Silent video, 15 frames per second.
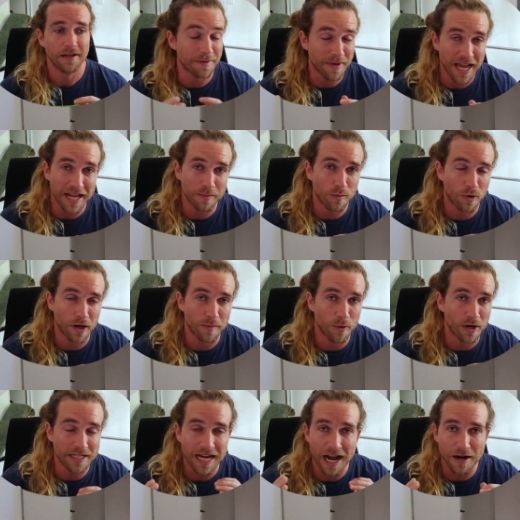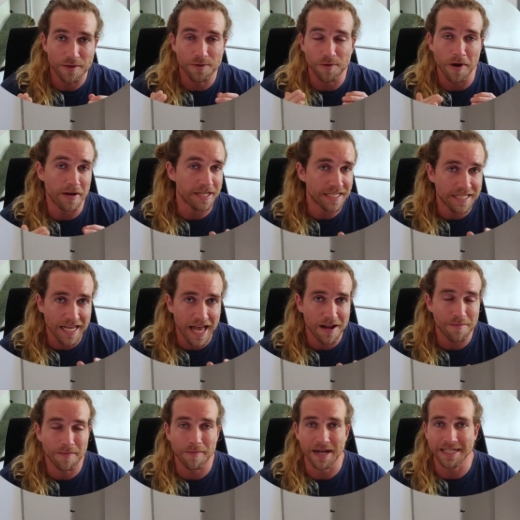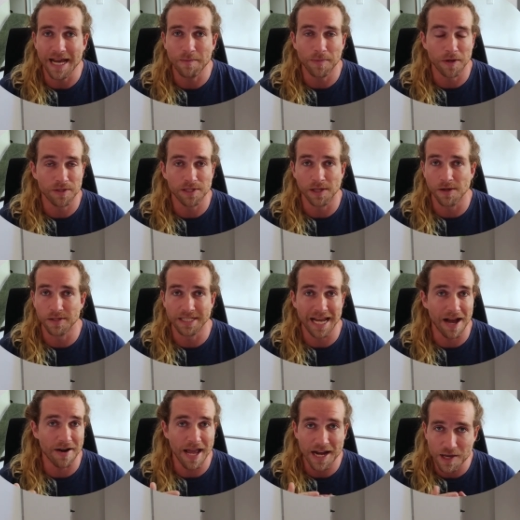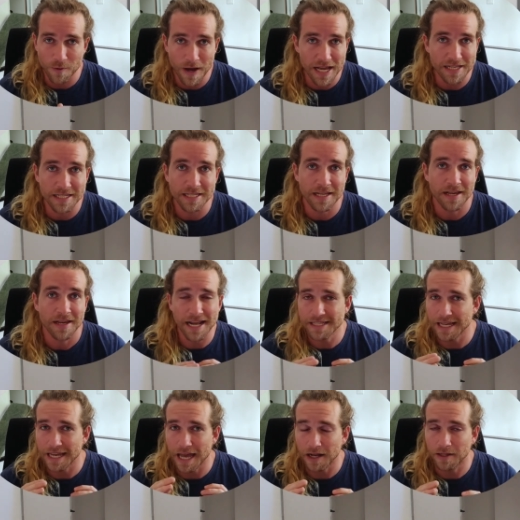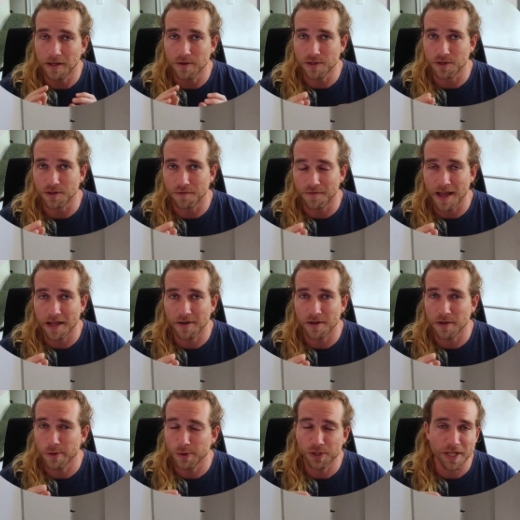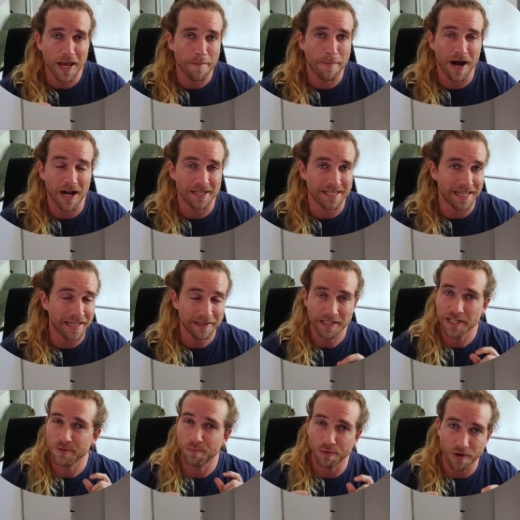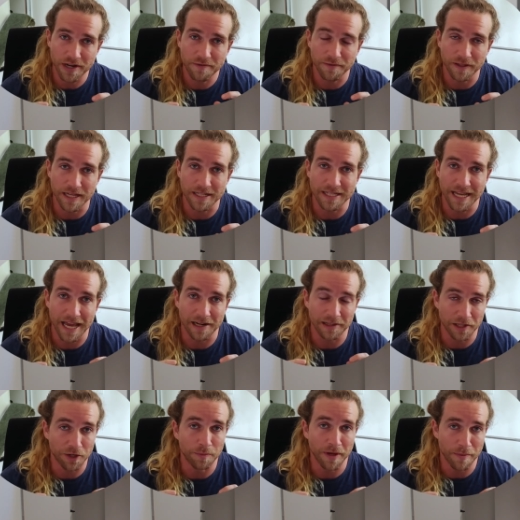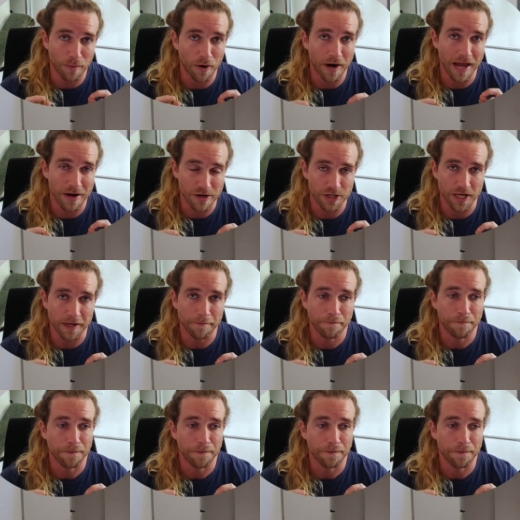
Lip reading: As I'm getting more and more tired throughout a set, my tempo slows down anyways, and as I get closer to failure, usually I'm pausing at least briefly to get a little bit more energy.